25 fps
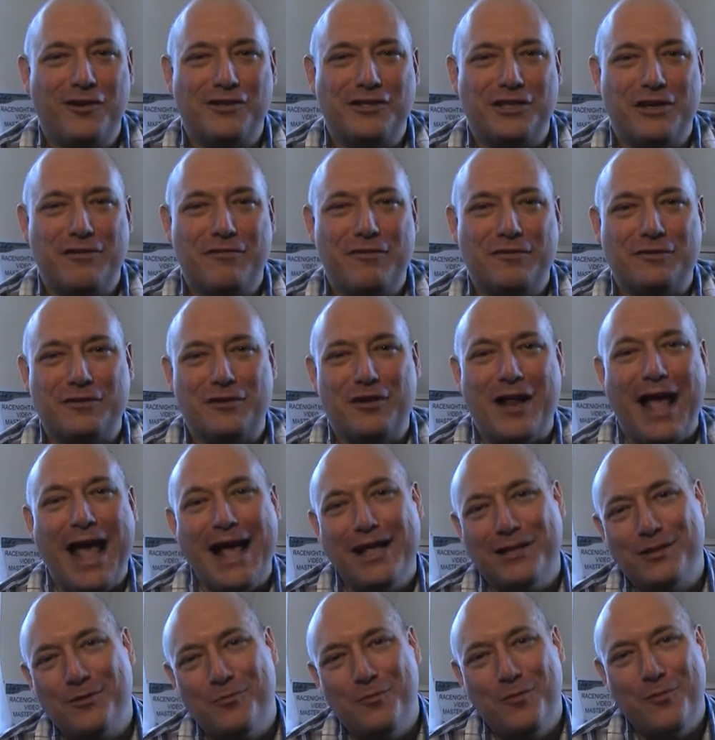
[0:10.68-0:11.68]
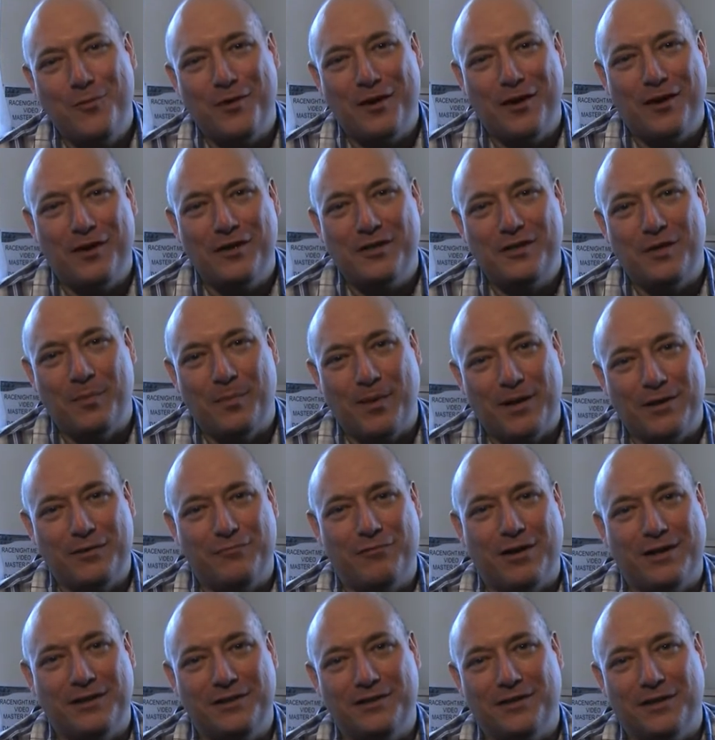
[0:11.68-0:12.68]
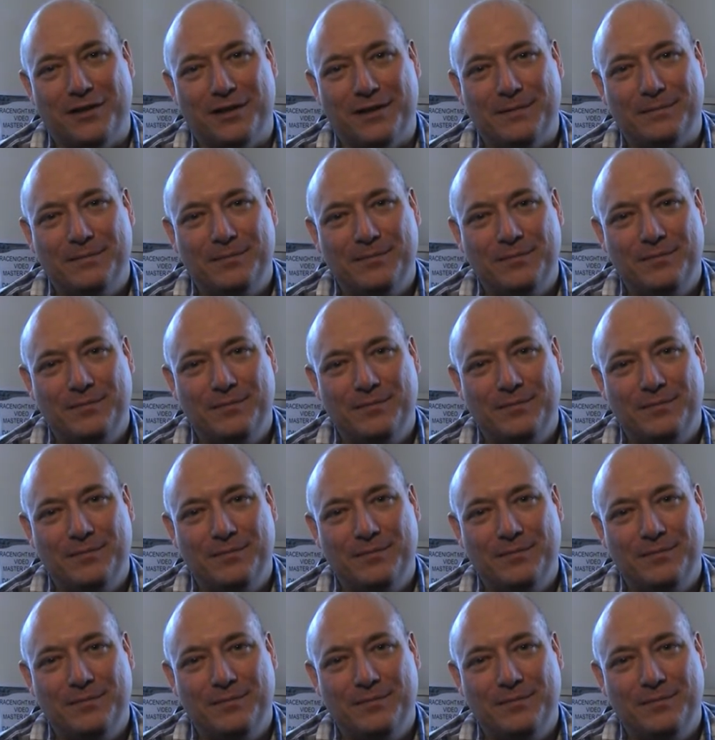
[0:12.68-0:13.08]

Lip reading: series on how to organise the best race night.